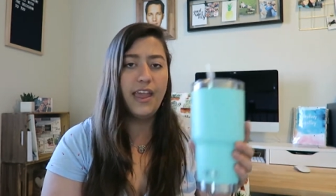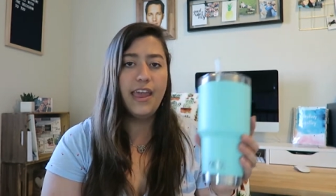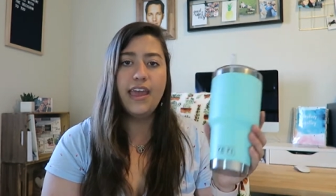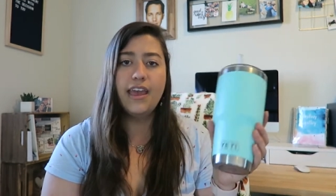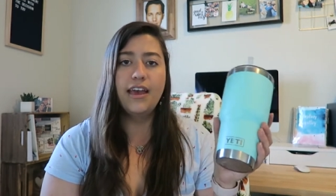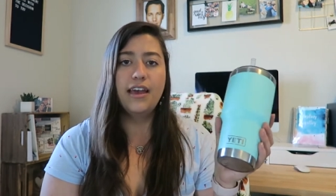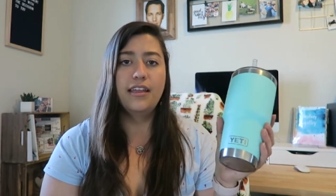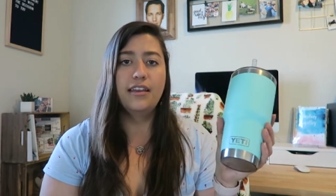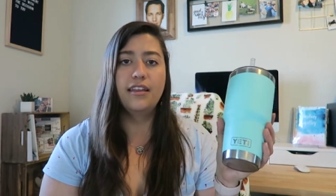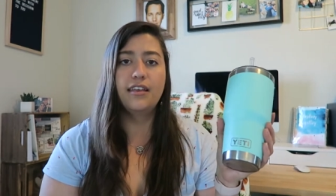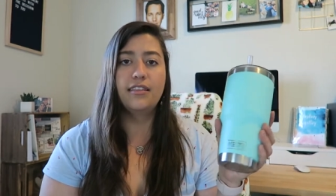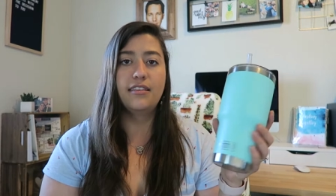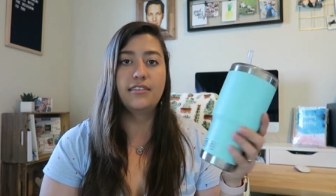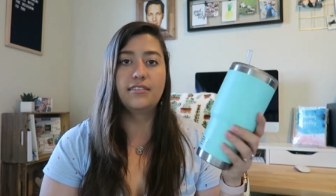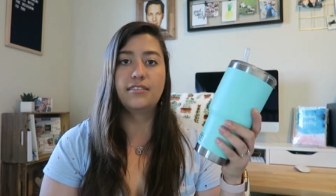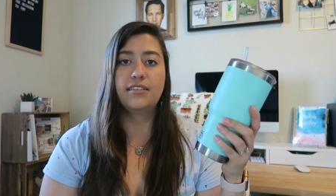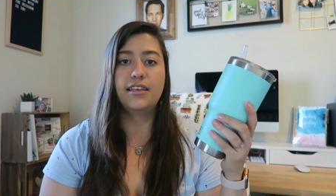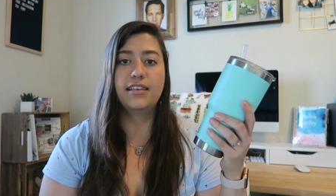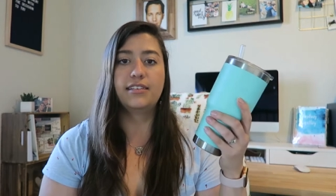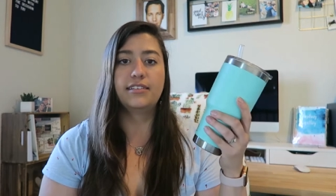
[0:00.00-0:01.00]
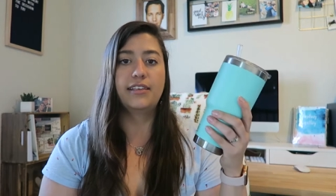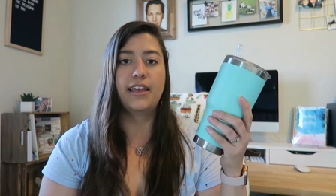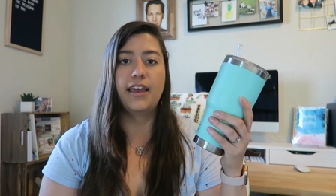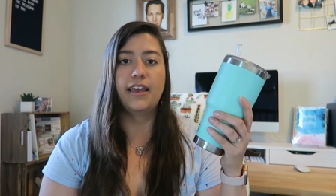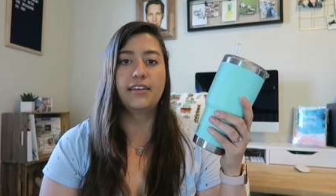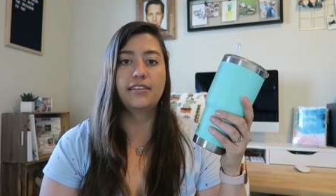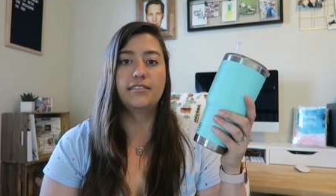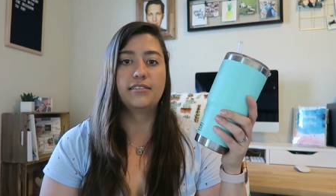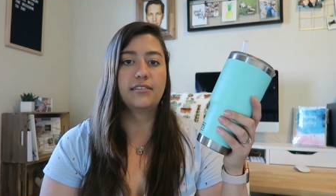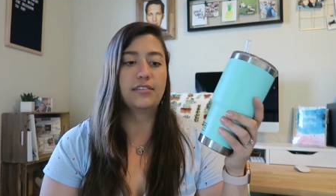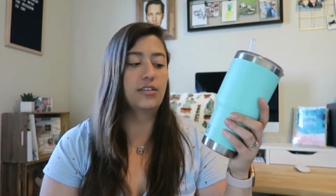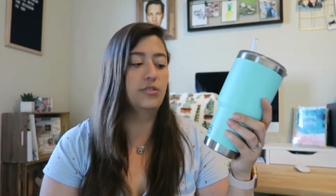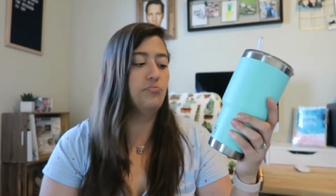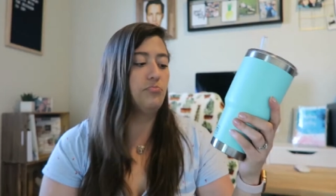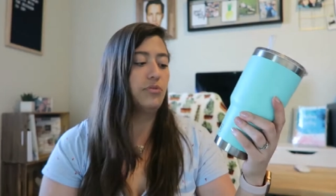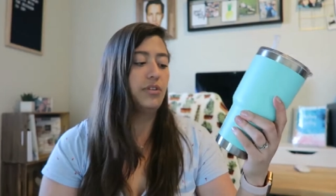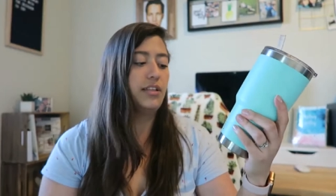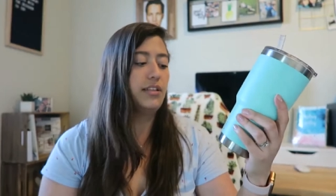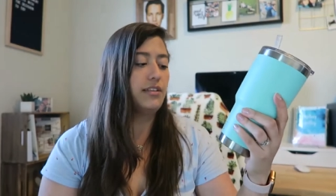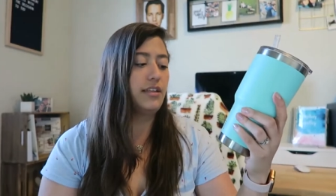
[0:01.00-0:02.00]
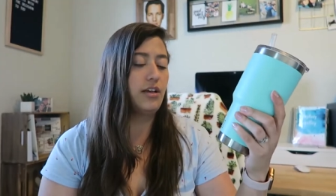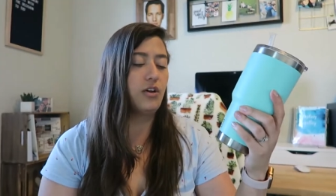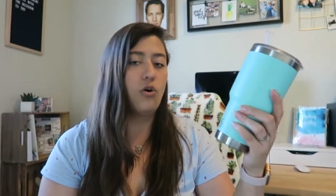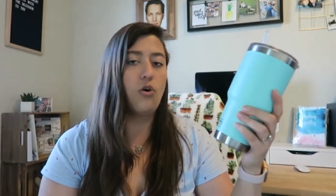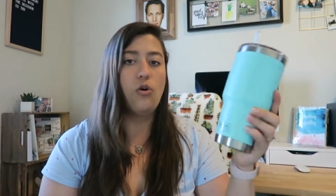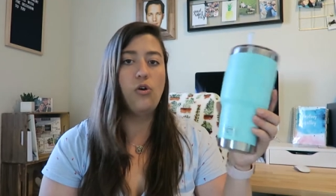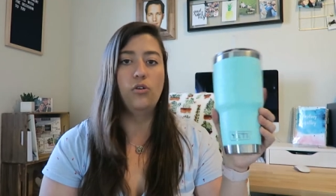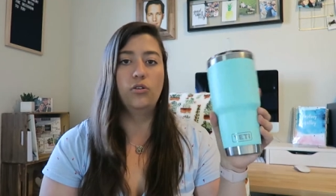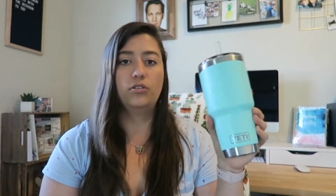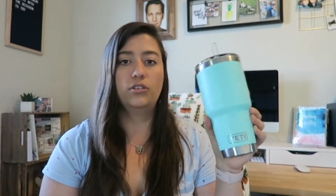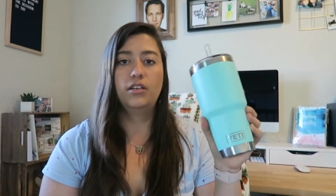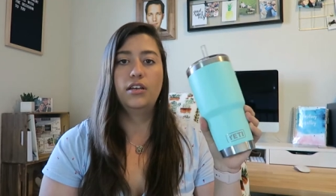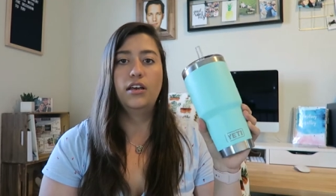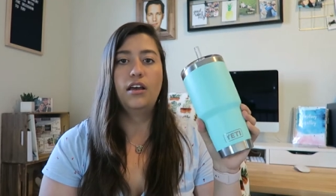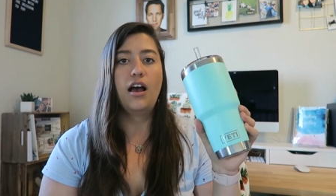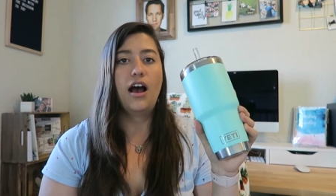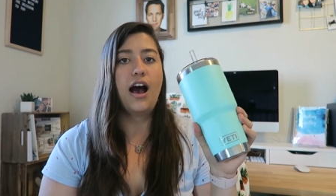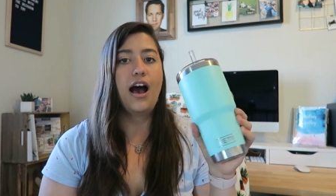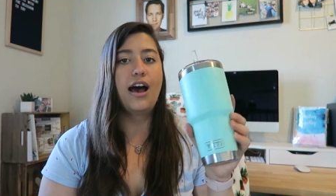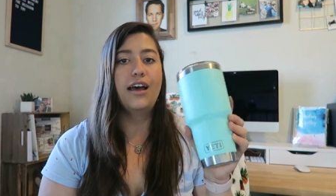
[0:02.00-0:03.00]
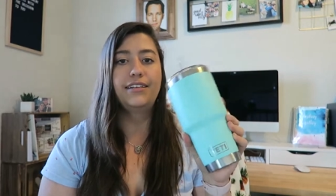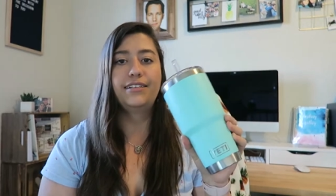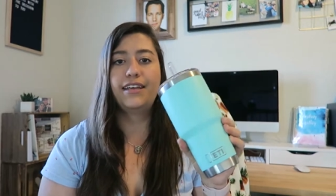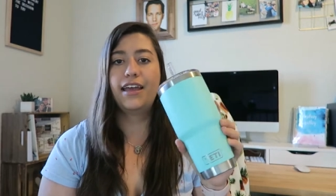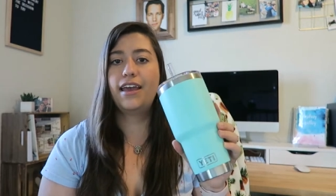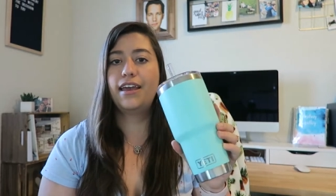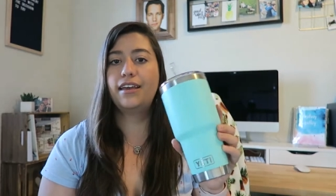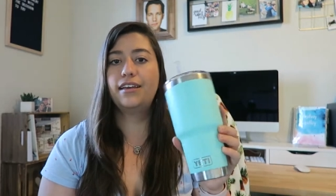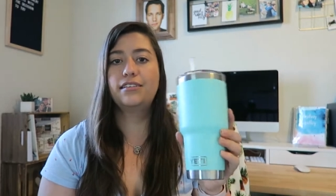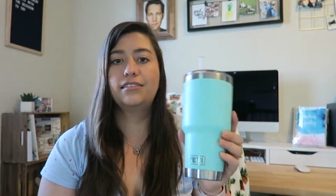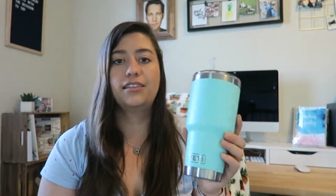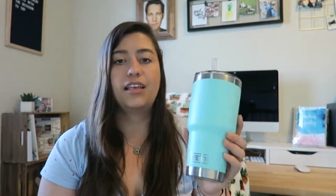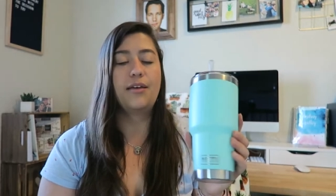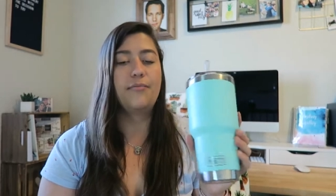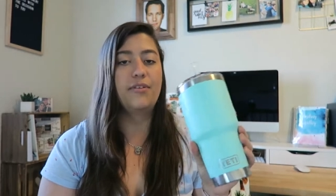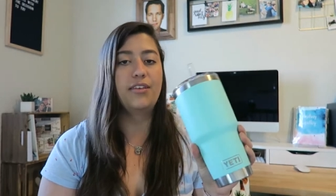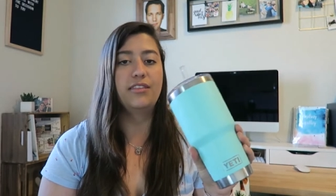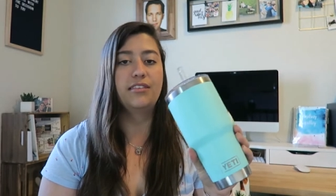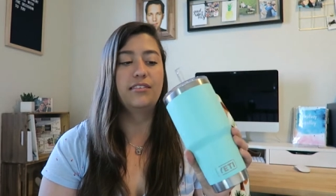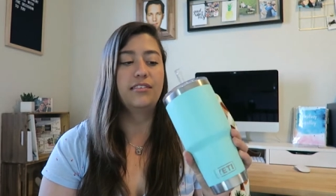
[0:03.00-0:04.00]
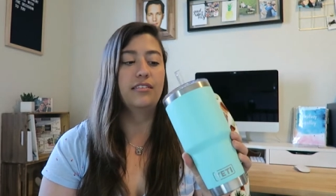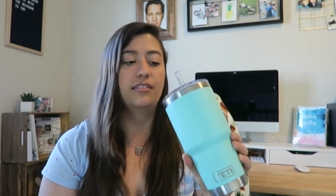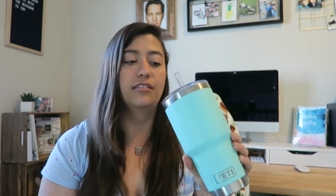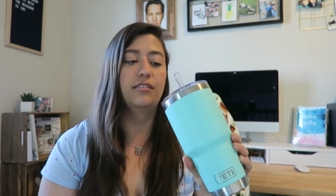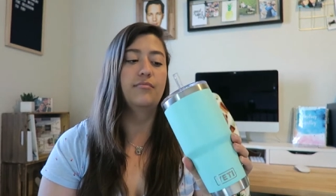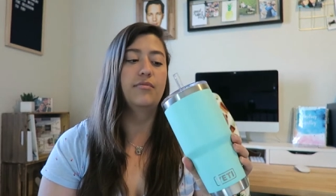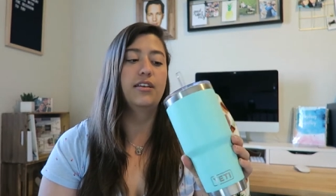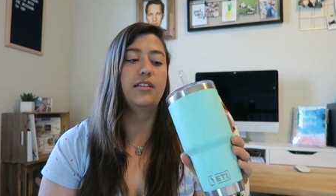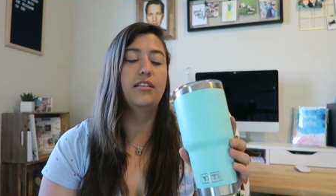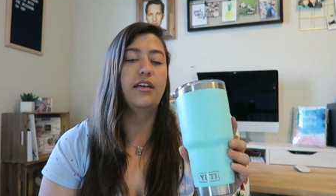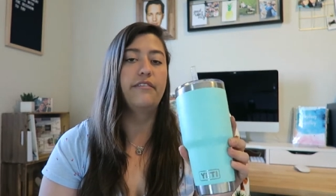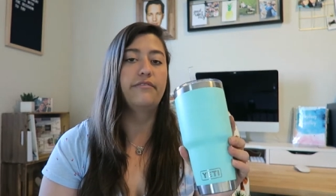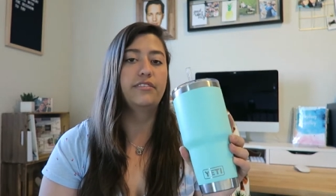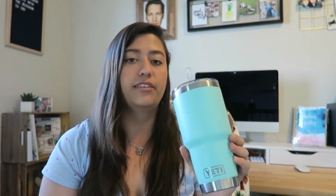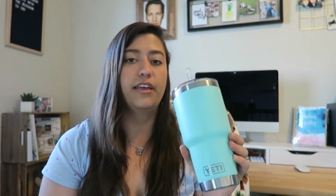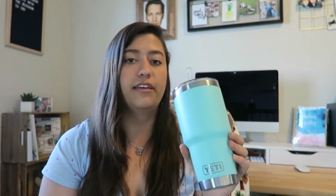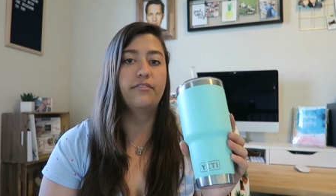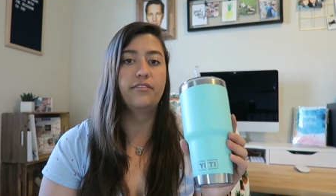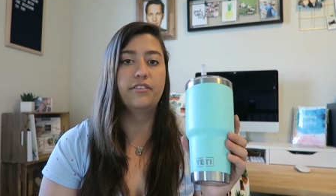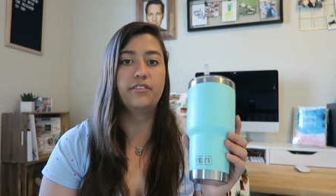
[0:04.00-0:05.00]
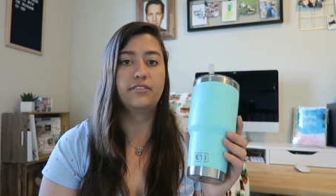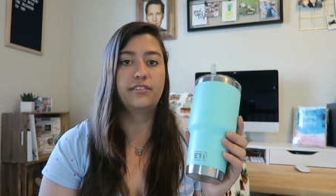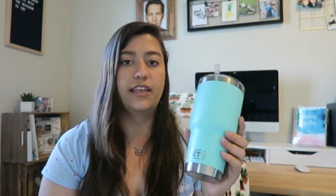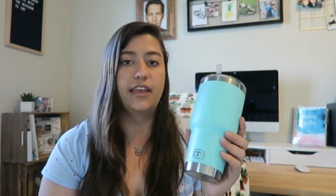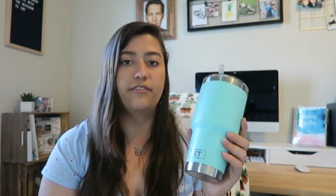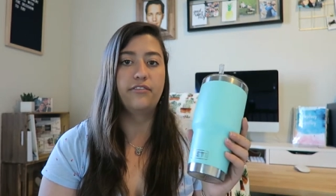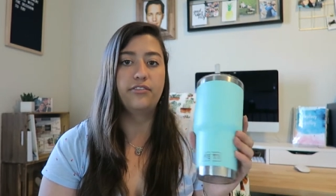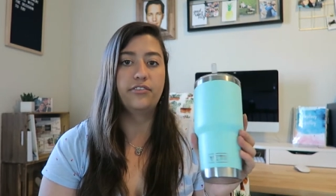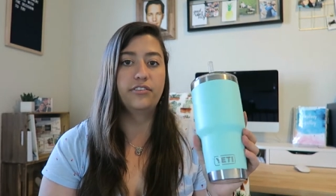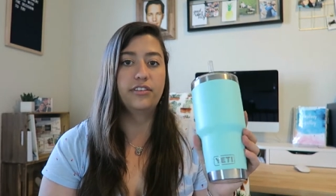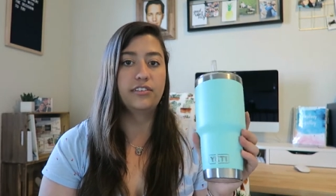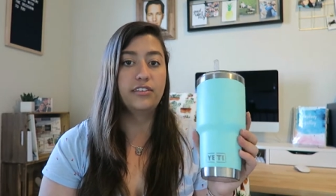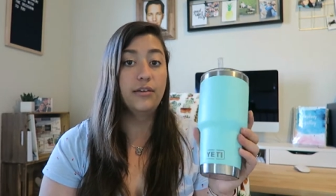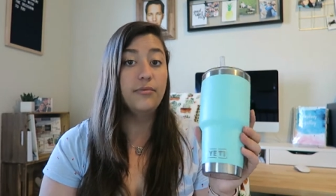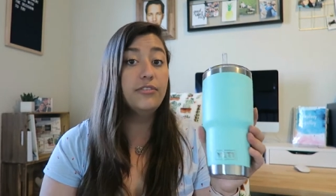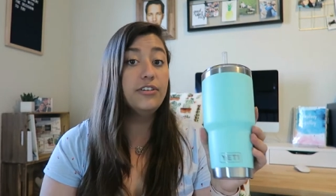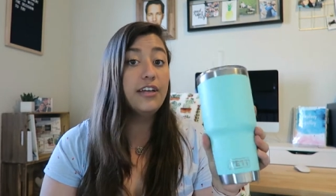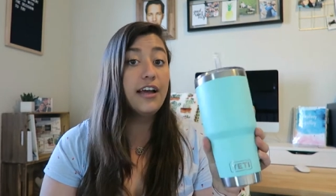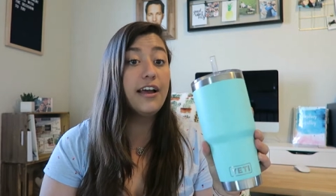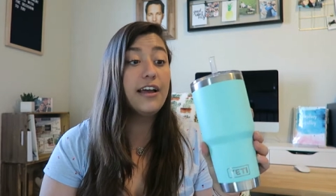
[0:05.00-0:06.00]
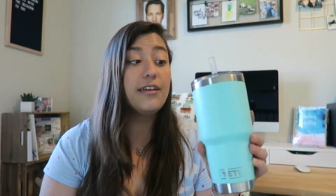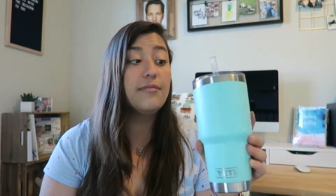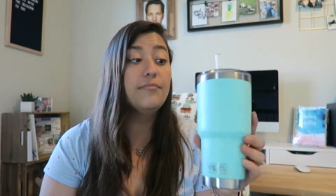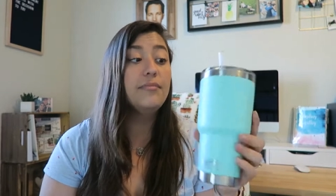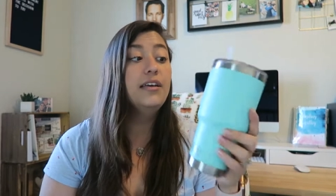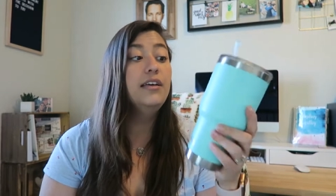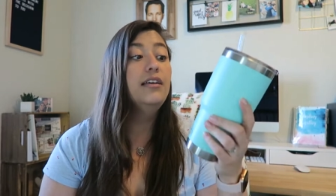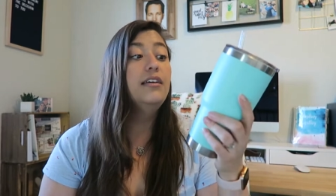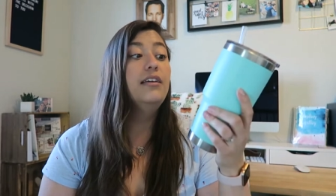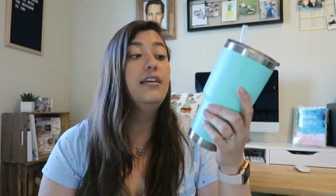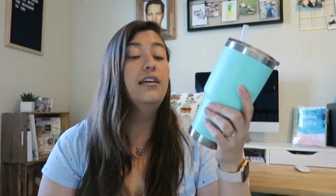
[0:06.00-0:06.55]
and this thing stays completely cold. Hot days, I mean, this is gonna be a lifesaver saver in the summertime.